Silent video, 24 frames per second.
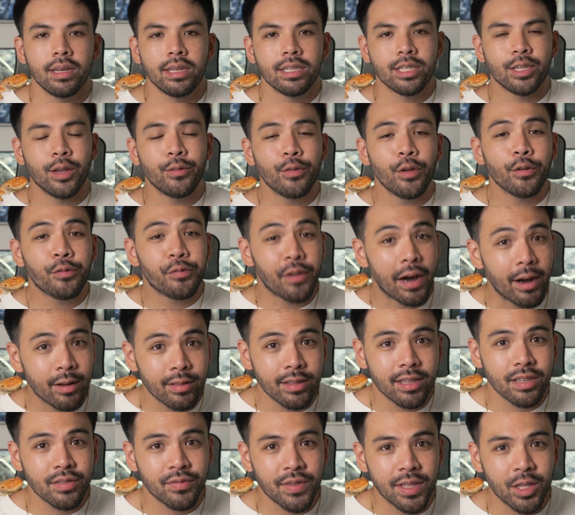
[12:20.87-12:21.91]
So if you found
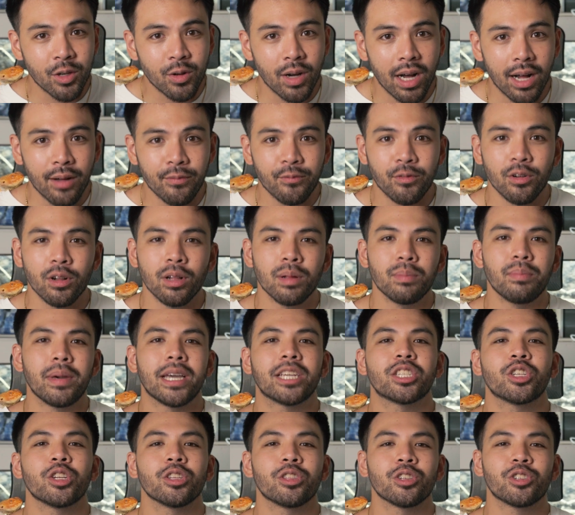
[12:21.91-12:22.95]
this video helpful, make
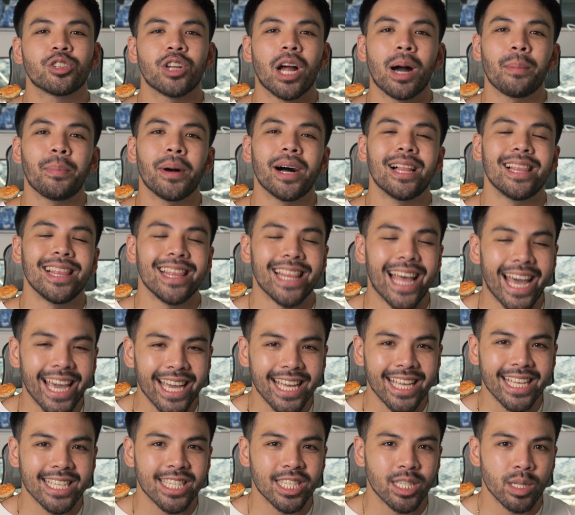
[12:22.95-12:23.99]
sure to drop a
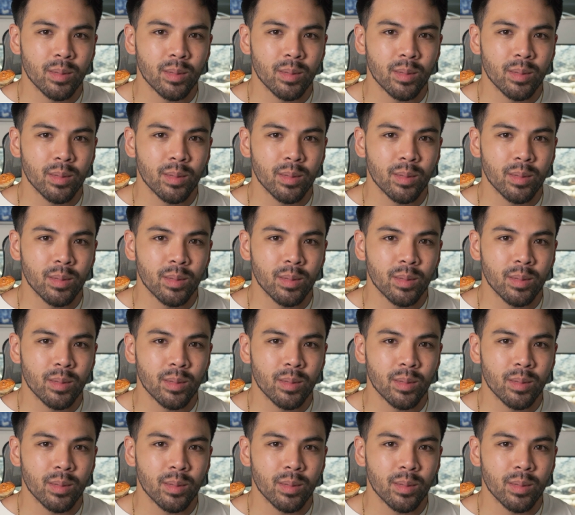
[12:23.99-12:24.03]
like and